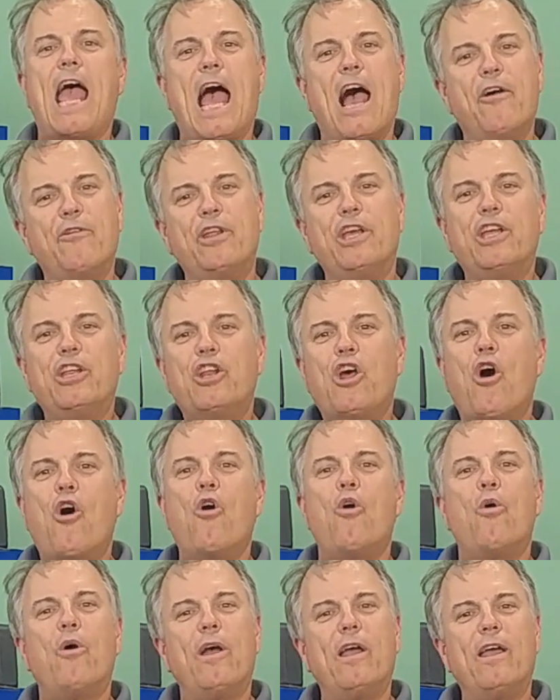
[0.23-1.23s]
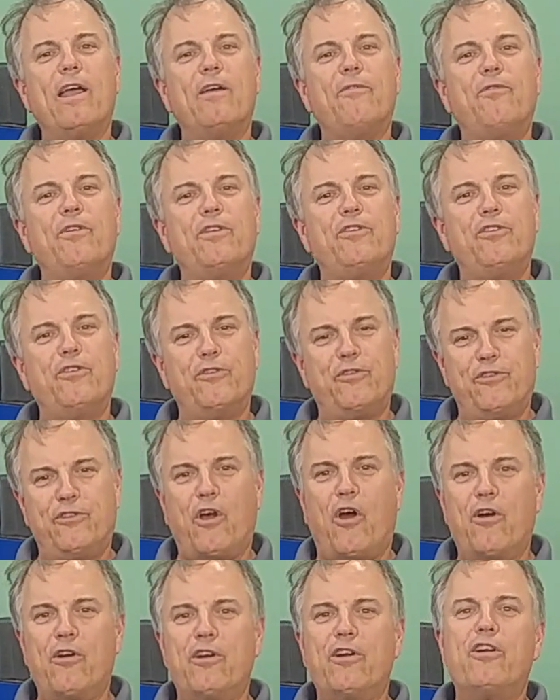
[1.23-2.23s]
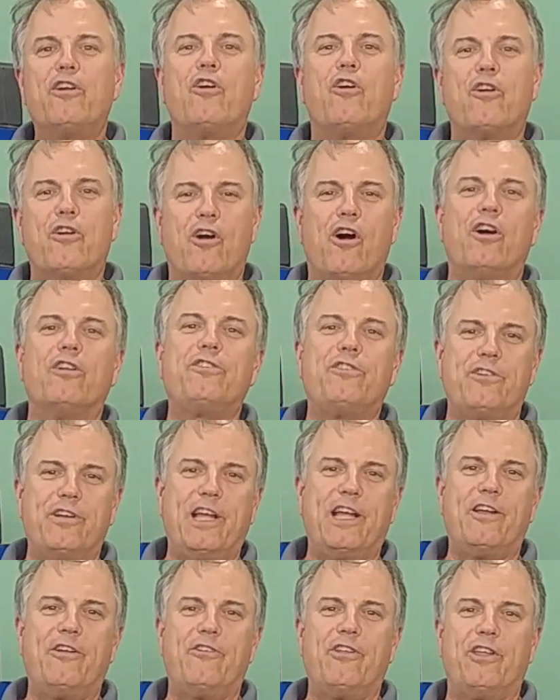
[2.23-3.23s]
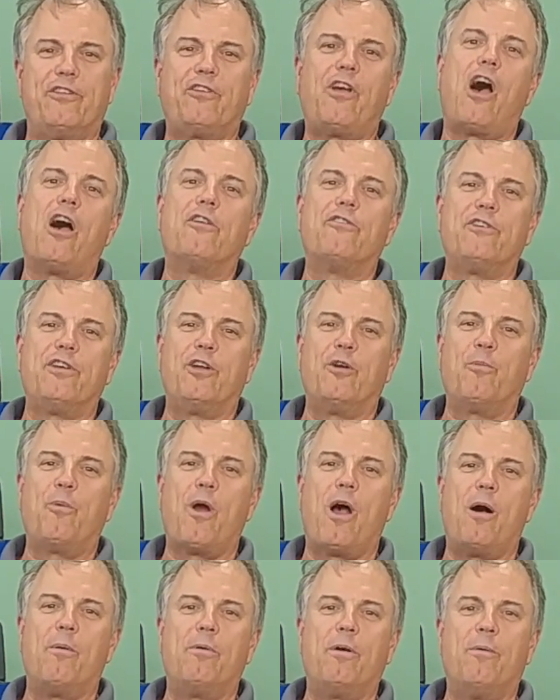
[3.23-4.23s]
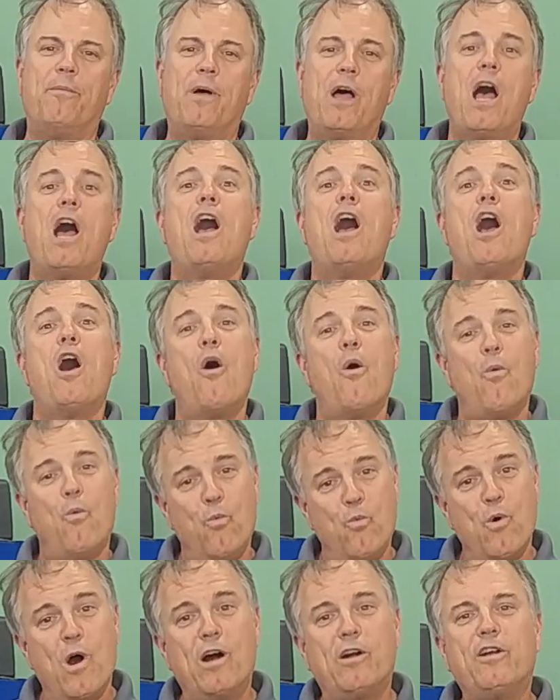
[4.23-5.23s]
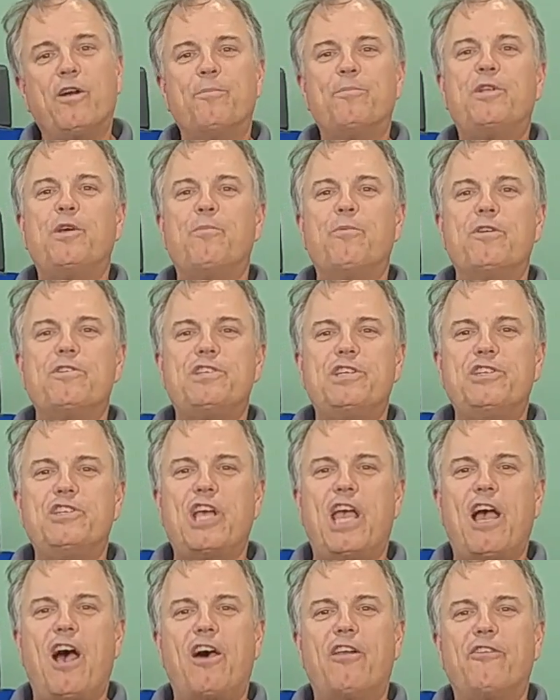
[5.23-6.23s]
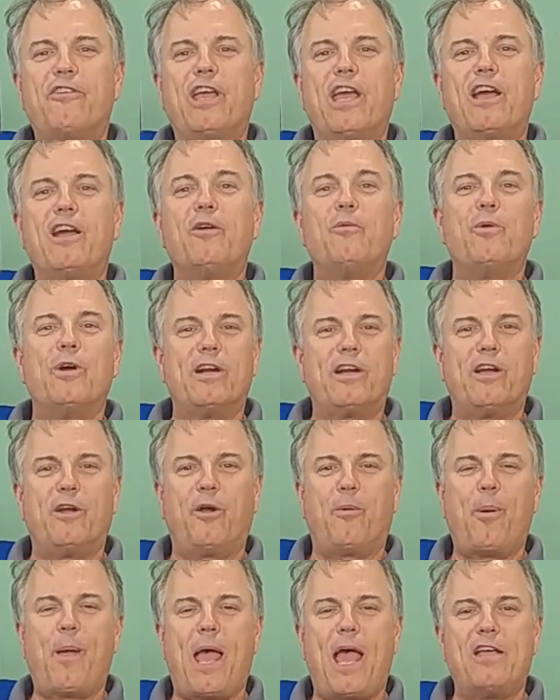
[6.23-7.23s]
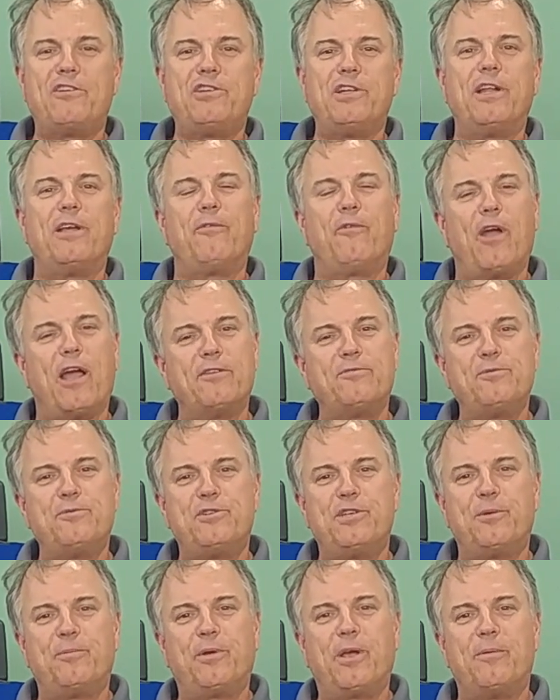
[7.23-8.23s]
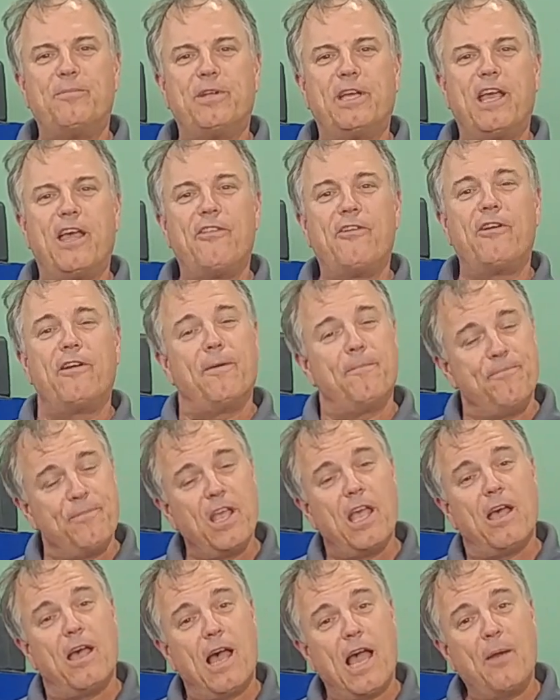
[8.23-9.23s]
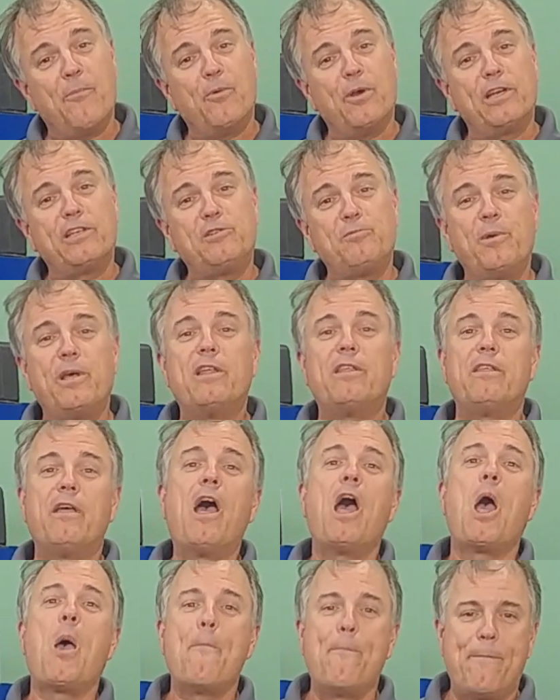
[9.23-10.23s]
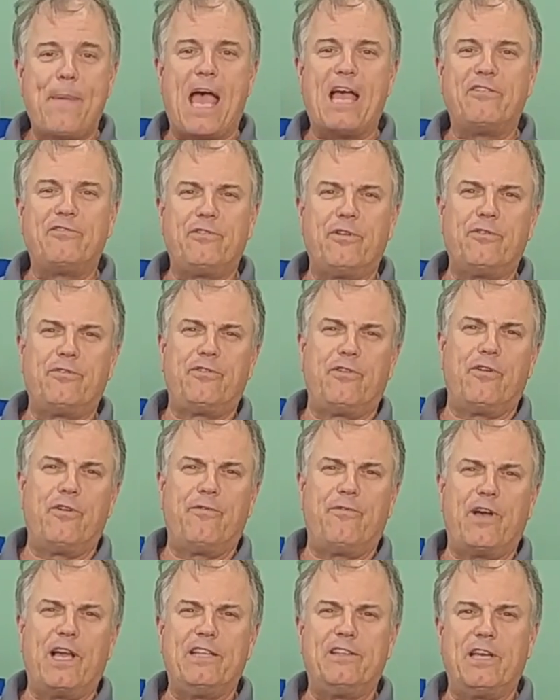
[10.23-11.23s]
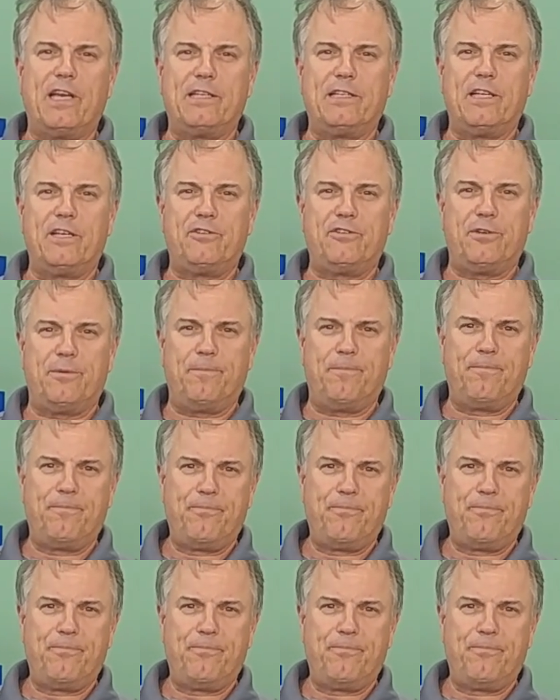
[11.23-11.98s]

How do you know if it's your starter or alternator that's causing your problem? Welcome to Mercie J Auto Care, where compassion and craftsmanship come together. I'm Rick Smith, Master Certified Technician.